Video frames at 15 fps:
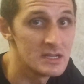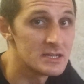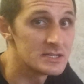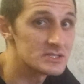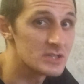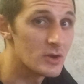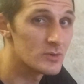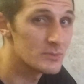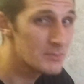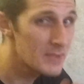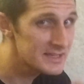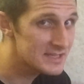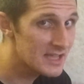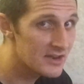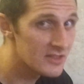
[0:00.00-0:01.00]
So it
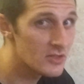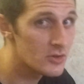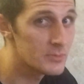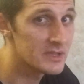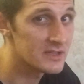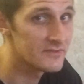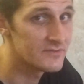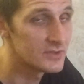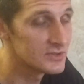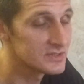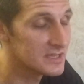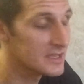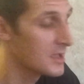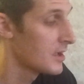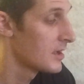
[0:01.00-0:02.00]
might sound a little bit
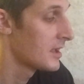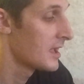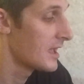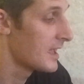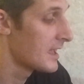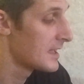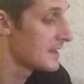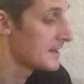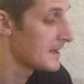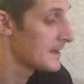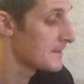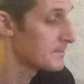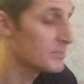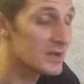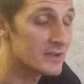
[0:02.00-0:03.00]
confusing,
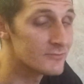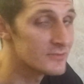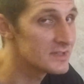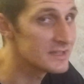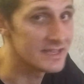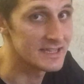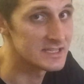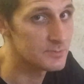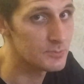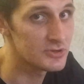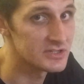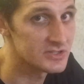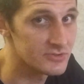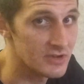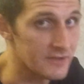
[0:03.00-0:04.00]
but really it's
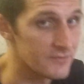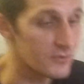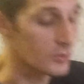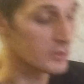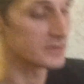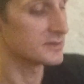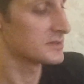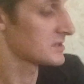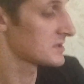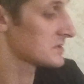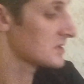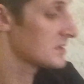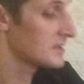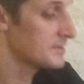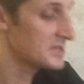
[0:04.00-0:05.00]
pretty straightforward.
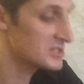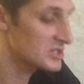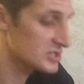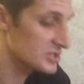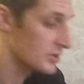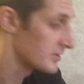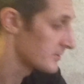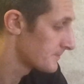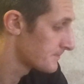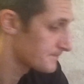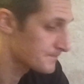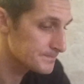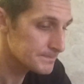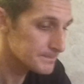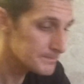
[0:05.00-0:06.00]
So let me just show you.
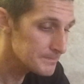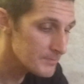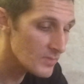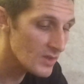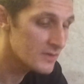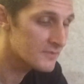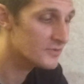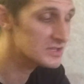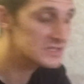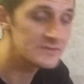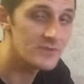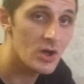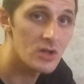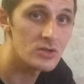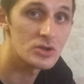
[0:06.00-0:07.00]
First of
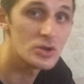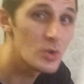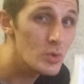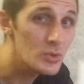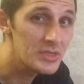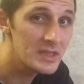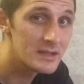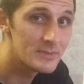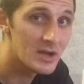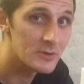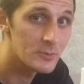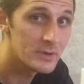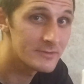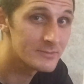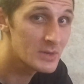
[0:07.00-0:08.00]
all, cool thing about a
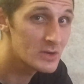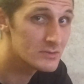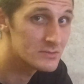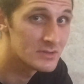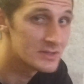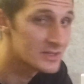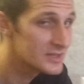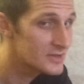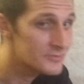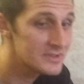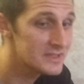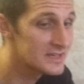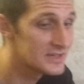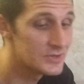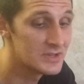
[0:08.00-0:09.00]
Wii Remote, you don't
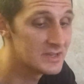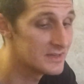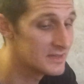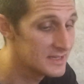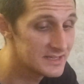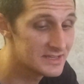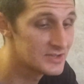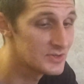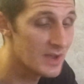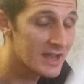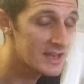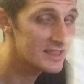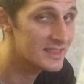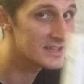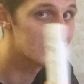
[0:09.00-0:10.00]
really need to do
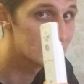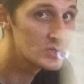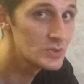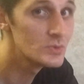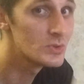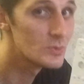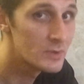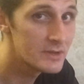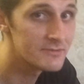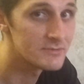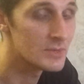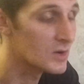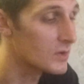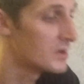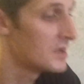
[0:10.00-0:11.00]
anything to the Wii
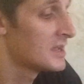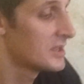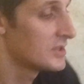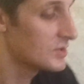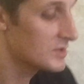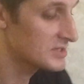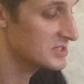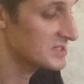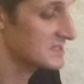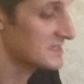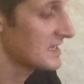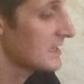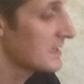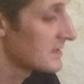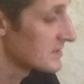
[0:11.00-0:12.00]
Remote. You can just
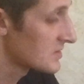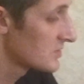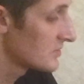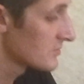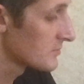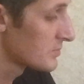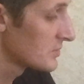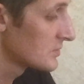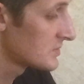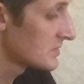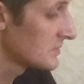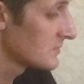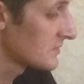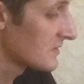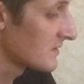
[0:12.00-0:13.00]
sync it to your
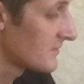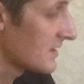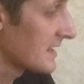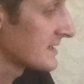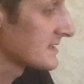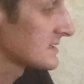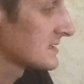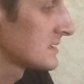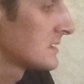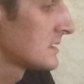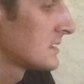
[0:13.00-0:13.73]
Bluetooth device.